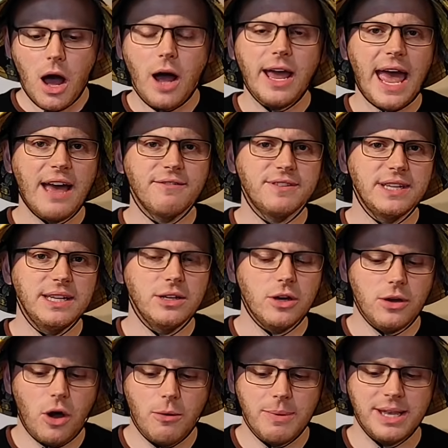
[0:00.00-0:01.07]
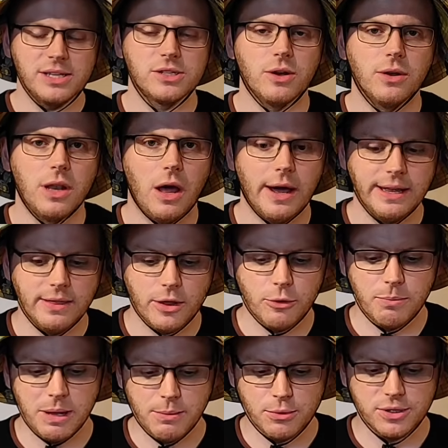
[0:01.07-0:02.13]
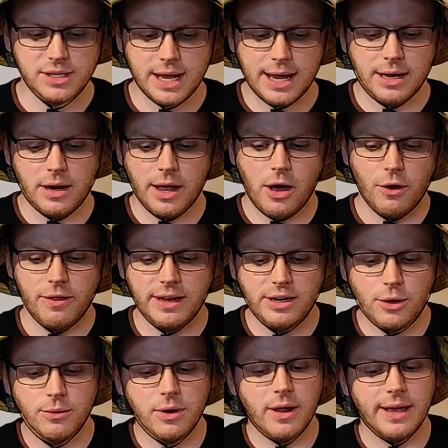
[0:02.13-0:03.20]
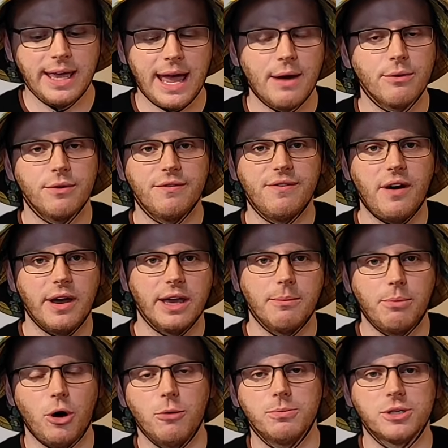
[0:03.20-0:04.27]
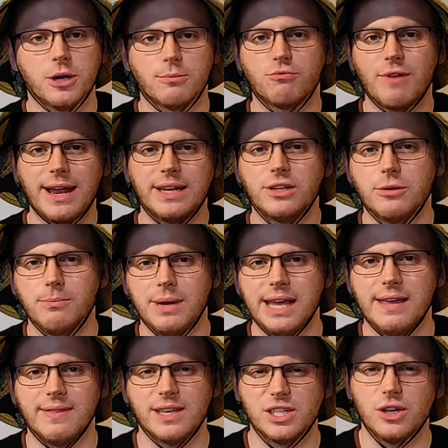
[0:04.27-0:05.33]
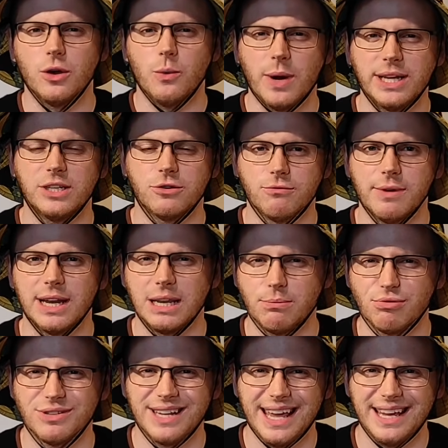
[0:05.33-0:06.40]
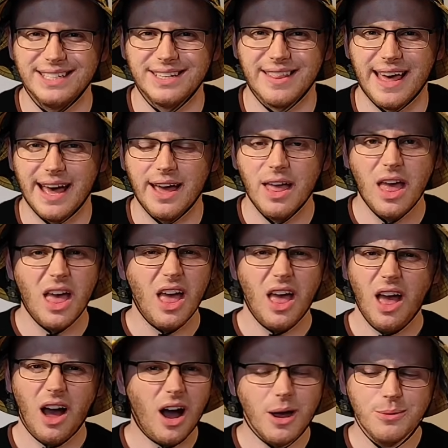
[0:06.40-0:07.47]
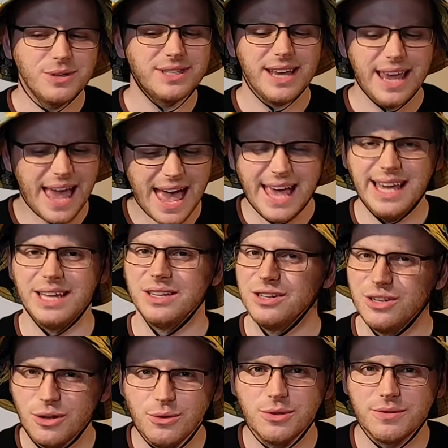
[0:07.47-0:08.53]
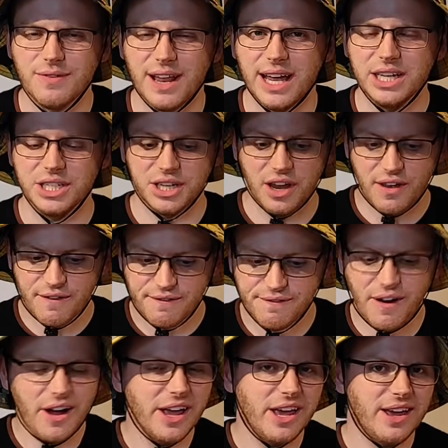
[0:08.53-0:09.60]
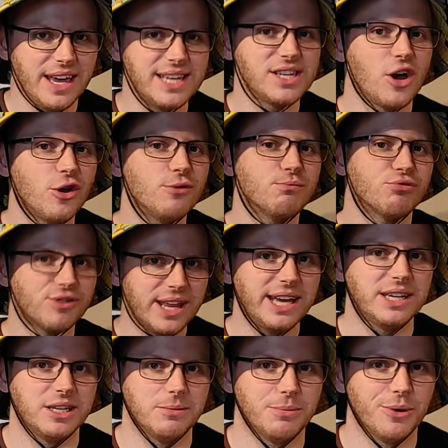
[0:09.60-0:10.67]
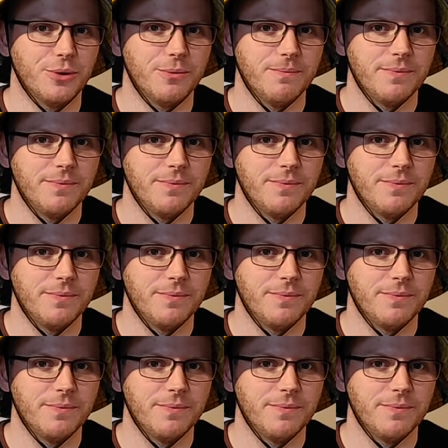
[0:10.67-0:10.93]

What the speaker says: I have seen comments online though, people saying like, oh, they don't like how the fire pops up randomly and there's no way to really predict that. I would say, hey, newsflash, fire is unpredictable.